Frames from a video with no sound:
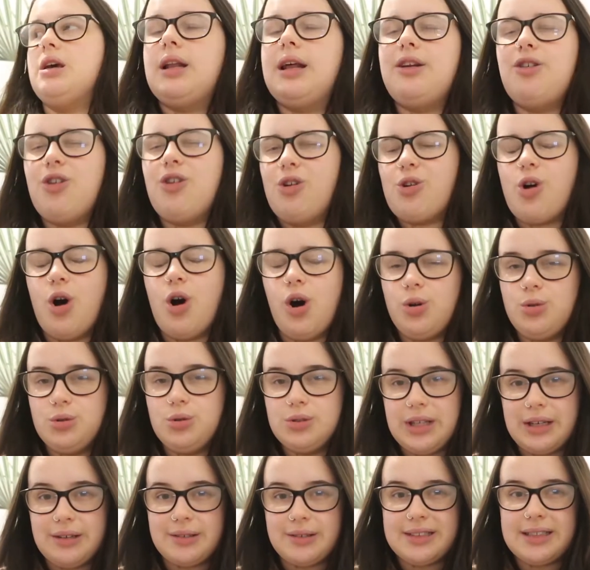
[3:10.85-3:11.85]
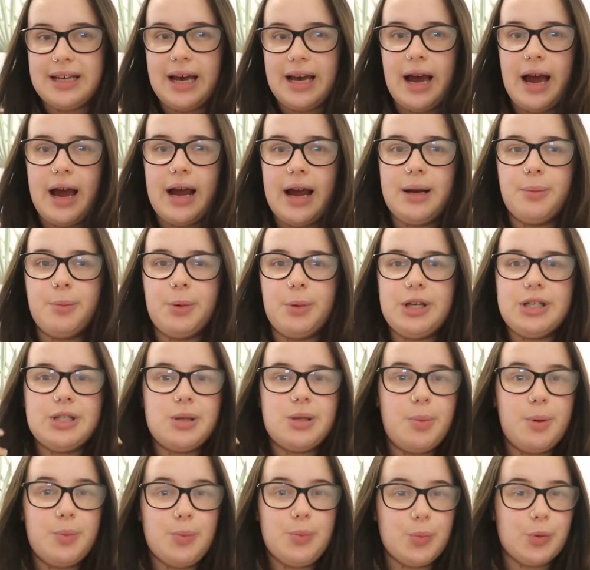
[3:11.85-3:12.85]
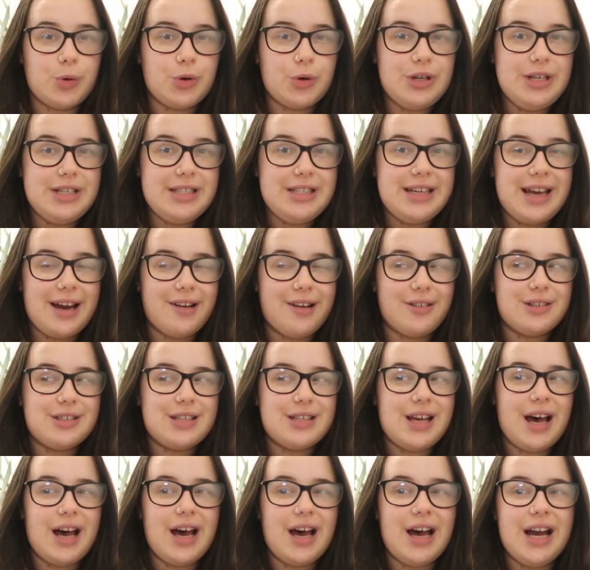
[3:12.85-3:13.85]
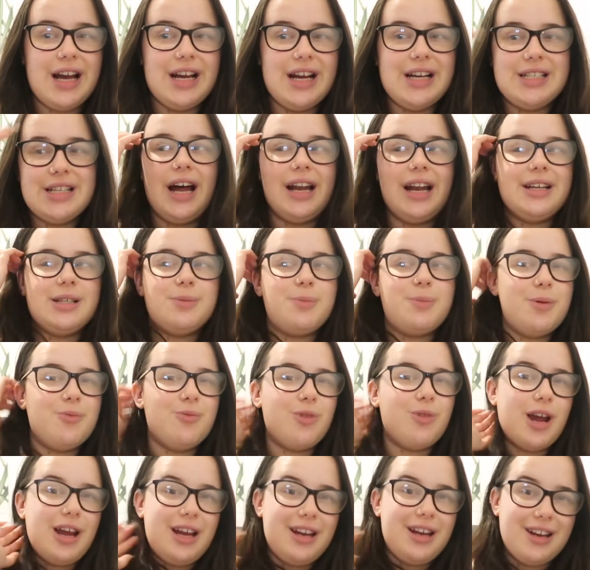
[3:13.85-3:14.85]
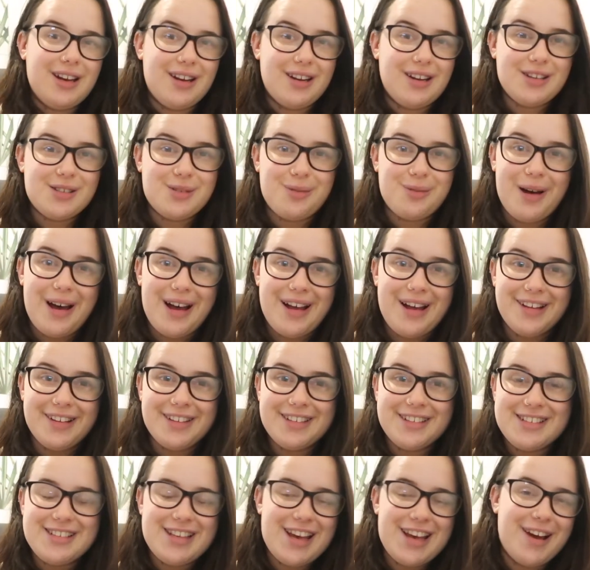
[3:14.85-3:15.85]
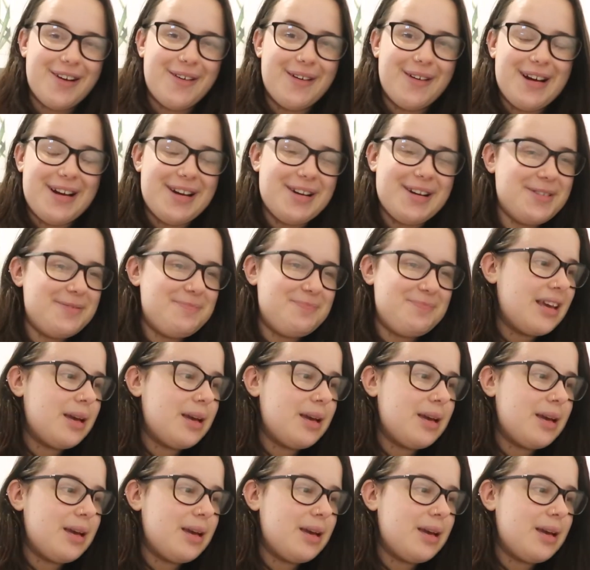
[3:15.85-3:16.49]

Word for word: like not cold outside, but it's a bit breezy outside and it's been raining as well so um,